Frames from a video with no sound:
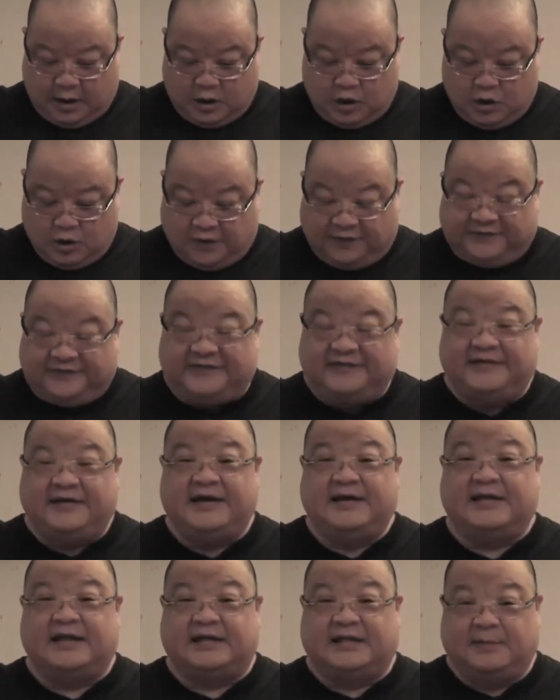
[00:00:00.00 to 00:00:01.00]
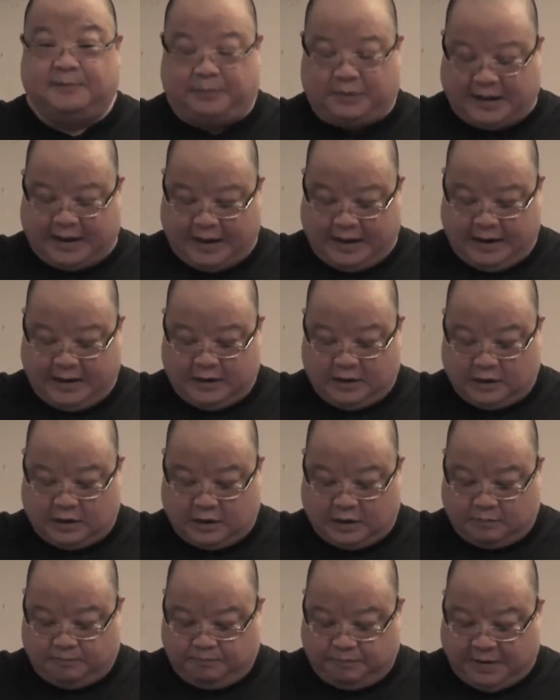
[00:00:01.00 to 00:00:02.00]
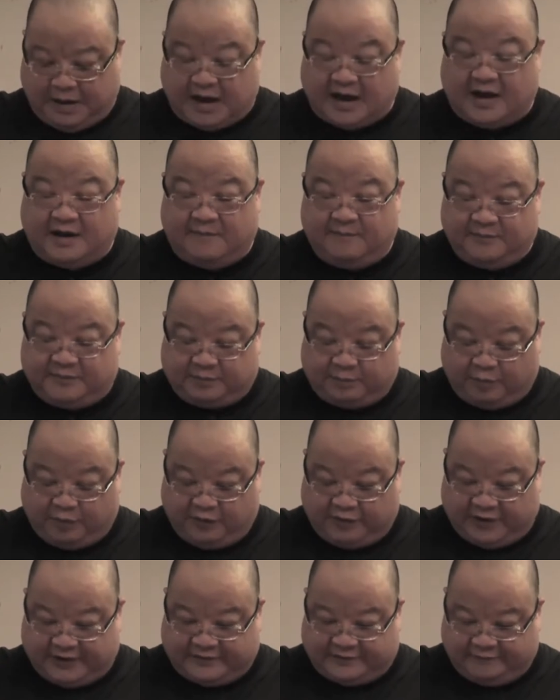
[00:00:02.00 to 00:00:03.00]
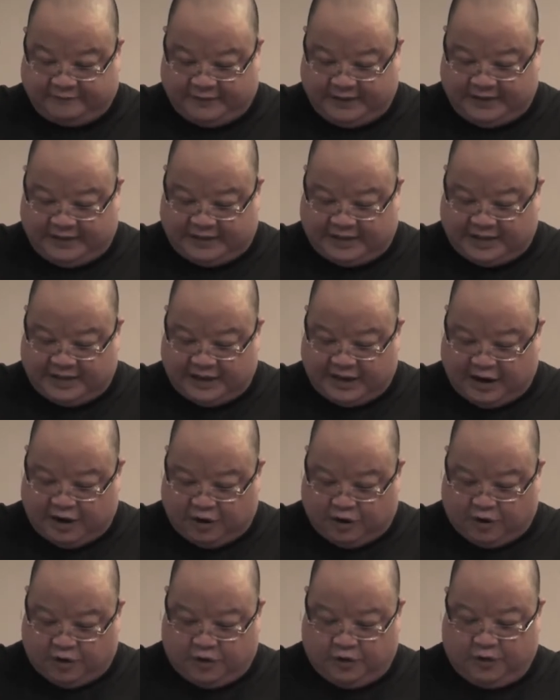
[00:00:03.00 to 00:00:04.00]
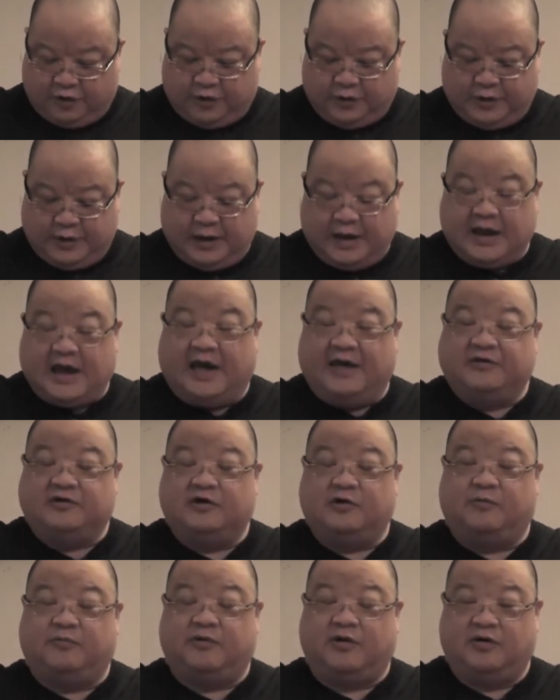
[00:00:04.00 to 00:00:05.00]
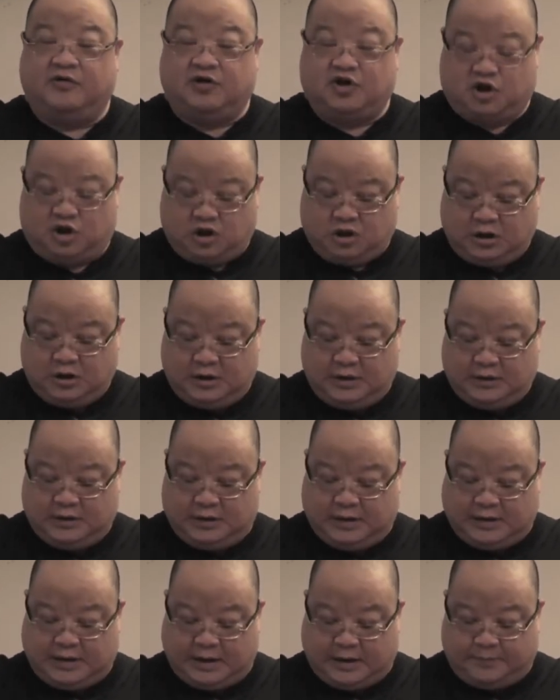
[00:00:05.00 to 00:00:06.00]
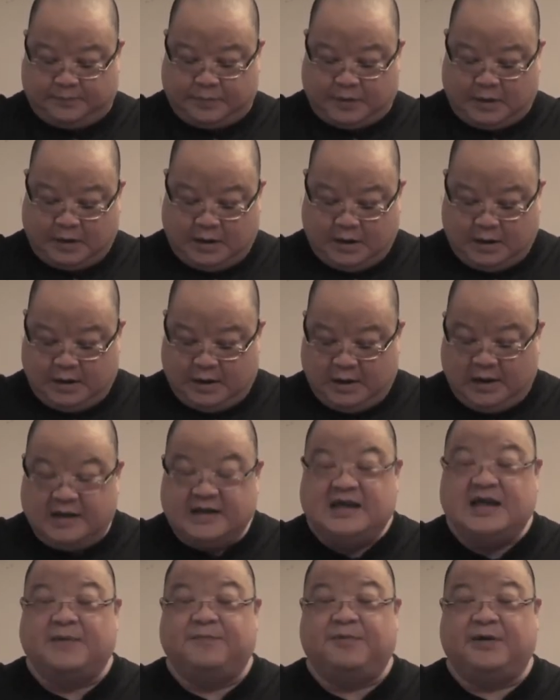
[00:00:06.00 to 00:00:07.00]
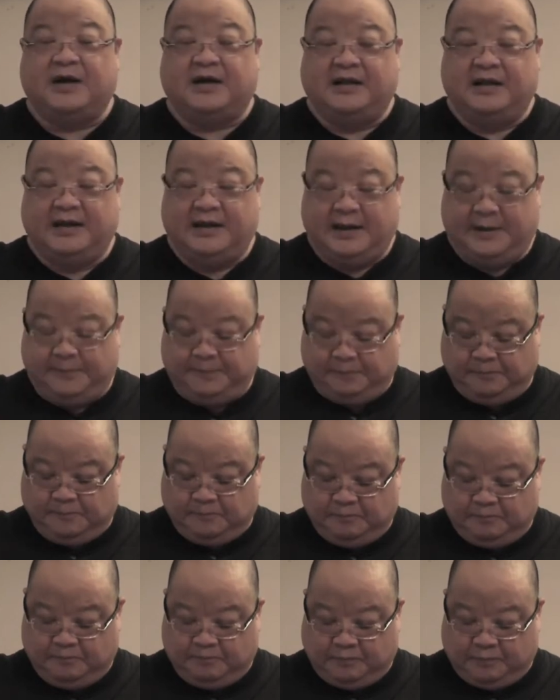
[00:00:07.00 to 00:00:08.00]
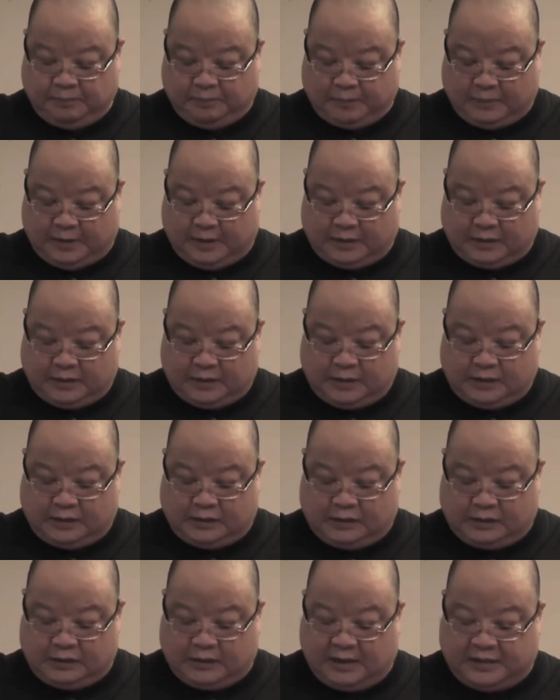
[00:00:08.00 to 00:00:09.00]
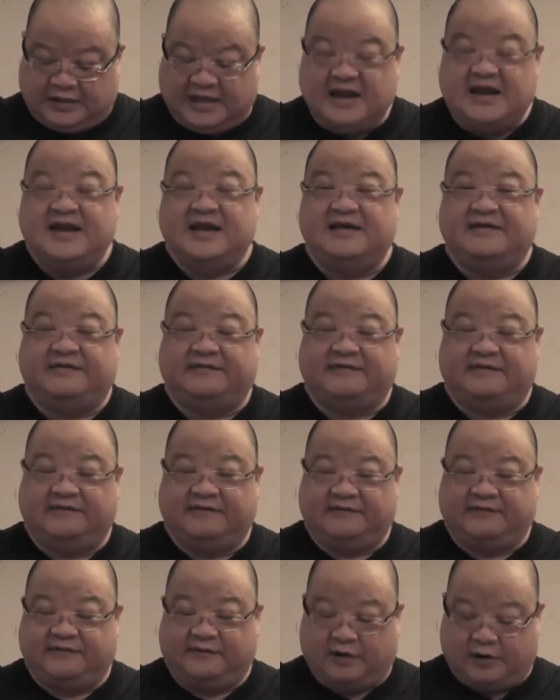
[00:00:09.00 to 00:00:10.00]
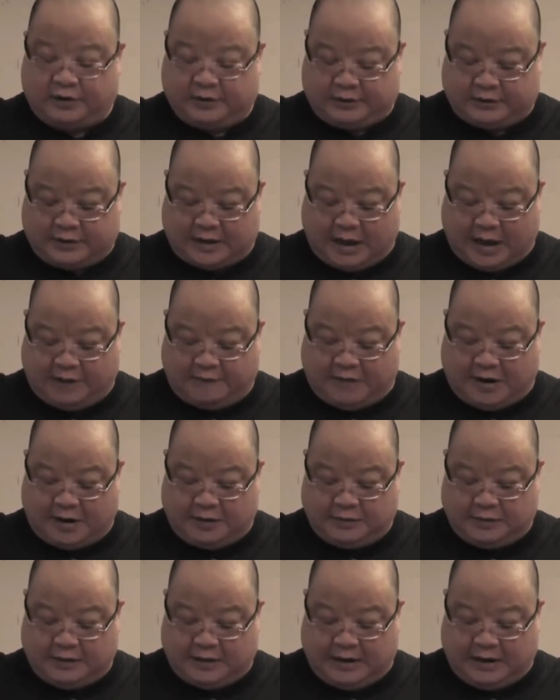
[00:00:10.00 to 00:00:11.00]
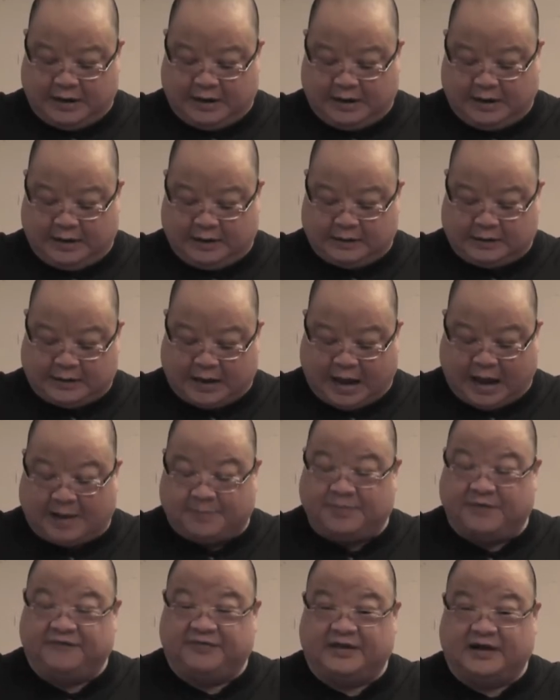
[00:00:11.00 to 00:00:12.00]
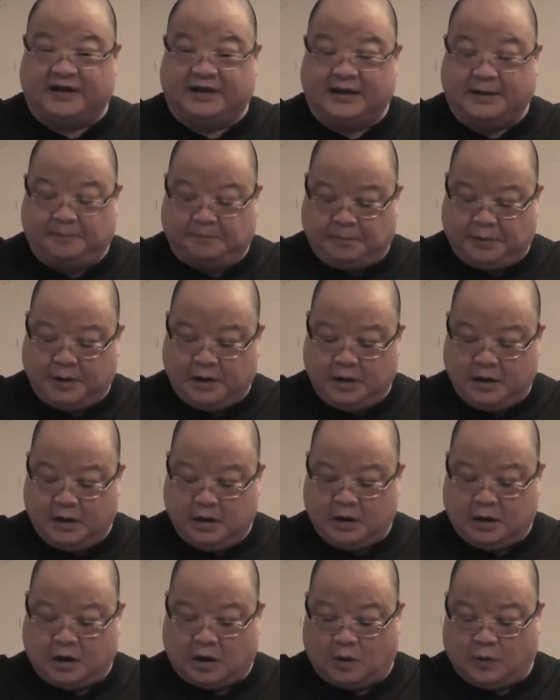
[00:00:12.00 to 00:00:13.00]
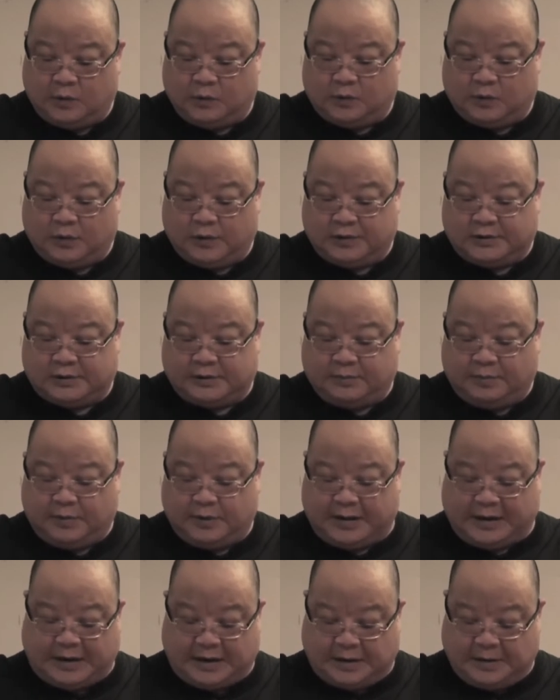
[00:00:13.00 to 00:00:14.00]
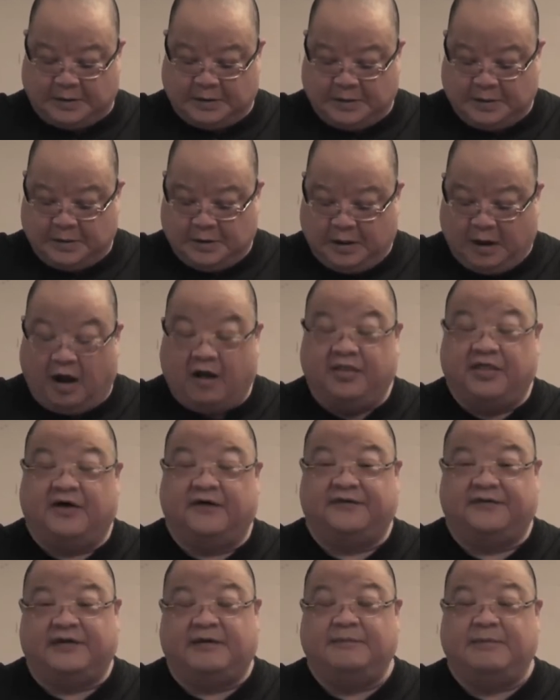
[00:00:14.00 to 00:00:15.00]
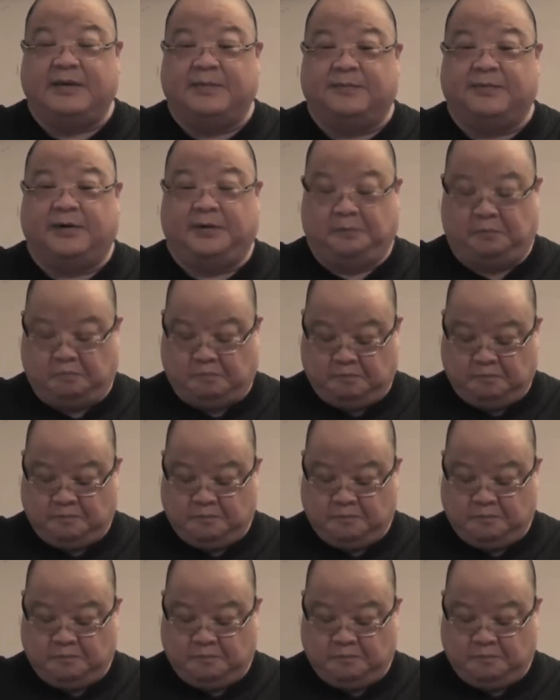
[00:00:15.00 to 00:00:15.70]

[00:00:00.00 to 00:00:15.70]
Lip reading: you'll see that the blade becomes progressively thinner as you approach the tip. Typically, the thinness starts at around the top of the clip going towards the point, although some people